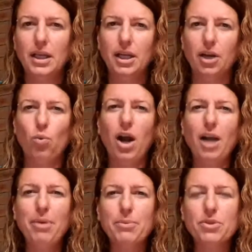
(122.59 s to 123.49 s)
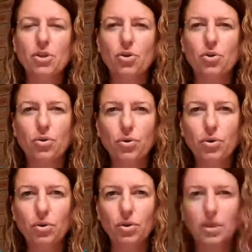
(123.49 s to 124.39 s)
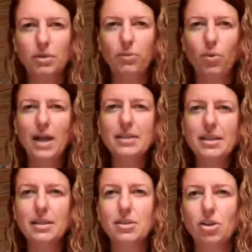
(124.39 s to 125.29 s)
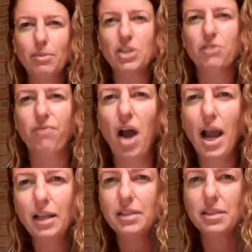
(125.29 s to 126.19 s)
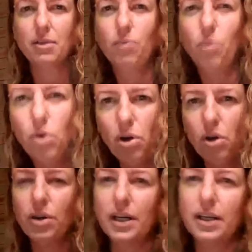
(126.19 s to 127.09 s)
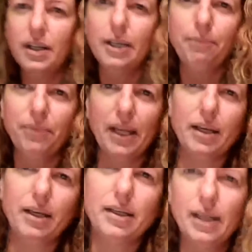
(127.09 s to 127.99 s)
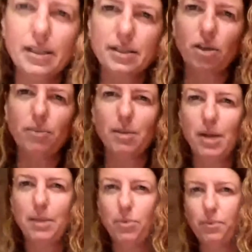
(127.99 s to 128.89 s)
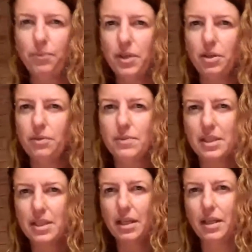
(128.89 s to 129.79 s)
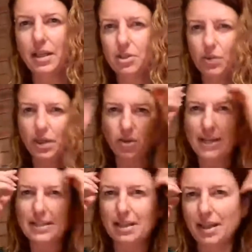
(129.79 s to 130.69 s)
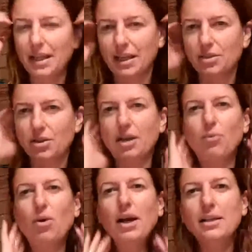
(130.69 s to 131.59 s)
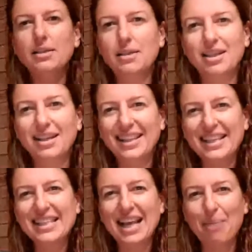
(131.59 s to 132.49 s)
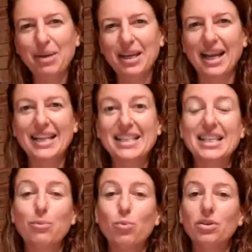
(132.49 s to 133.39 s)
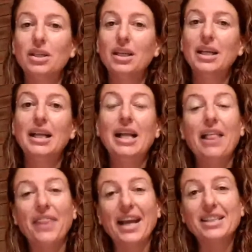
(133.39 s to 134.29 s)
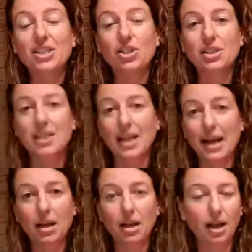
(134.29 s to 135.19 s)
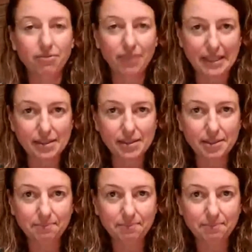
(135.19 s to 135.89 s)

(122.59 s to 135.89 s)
And why are people so cruel? Why is there so much violence and war and so many people, stealing and doing crazy things, right? Why is this happening? And he said, well, that's just how life is.